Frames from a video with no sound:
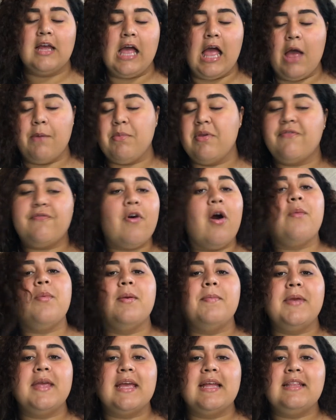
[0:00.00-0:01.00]
And before we
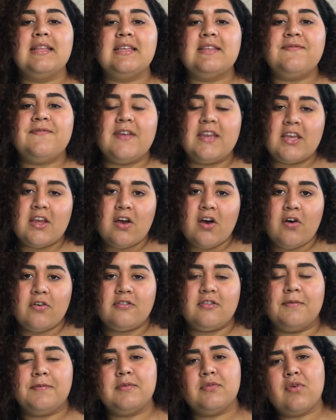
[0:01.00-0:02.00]
begin this video,
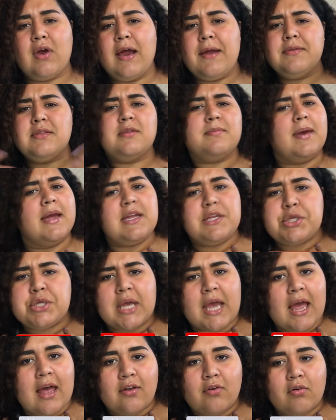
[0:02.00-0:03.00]
subscribe to my
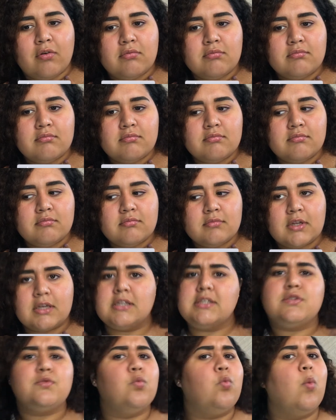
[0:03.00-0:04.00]
channel,
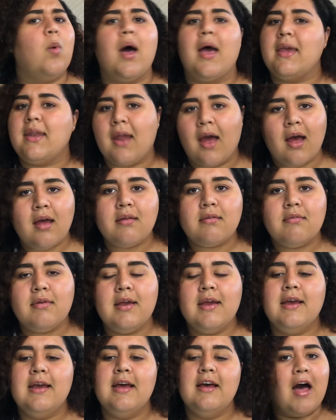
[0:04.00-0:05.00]
because why not?
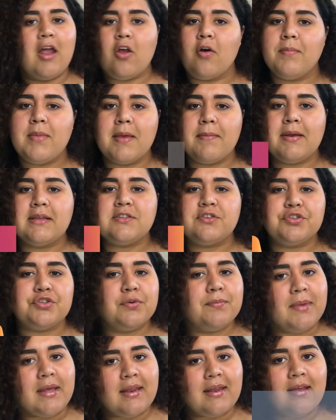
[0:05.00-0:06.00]
Follow me on my
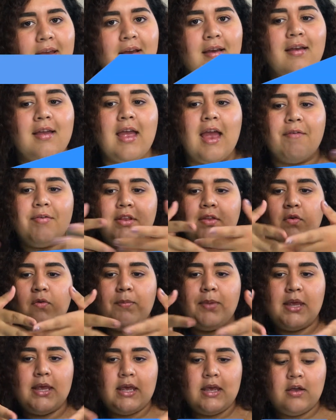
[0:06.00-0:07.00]
social media. Everything will
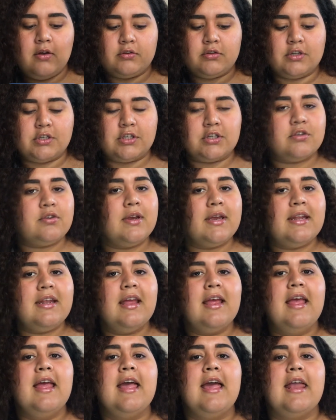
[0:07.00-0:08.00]
be here on the screen
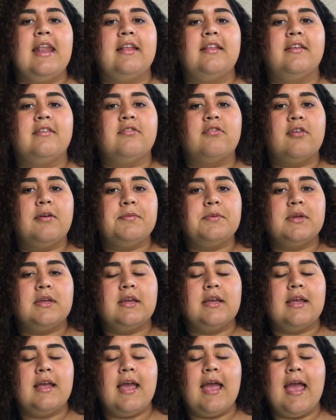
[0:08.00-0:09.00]
and
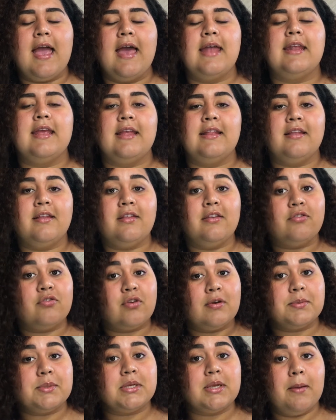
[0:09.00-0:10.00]
in the
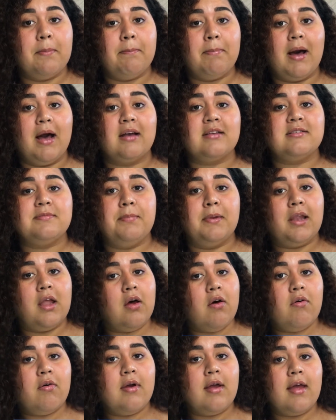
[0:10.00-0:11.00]
description box
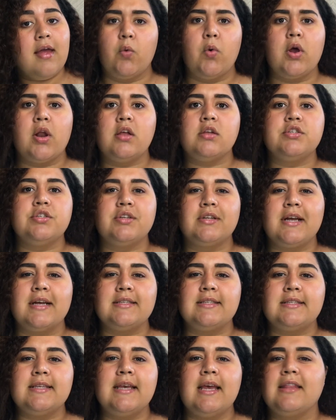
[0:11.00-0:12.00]
below. What else should I
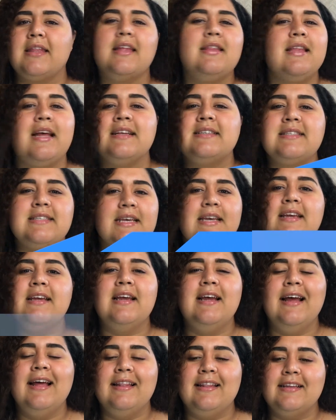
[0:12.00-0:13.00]
say? I think that's it.
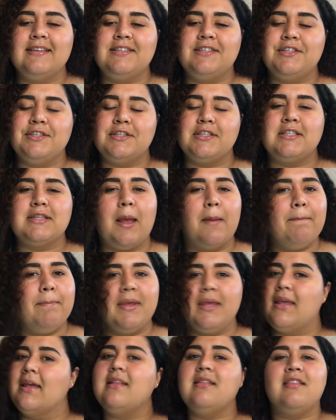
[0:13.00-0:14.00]
Let's just
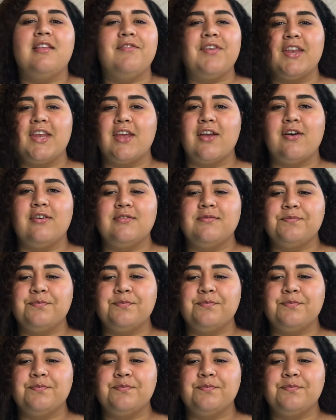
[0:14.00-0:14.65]
begin the video.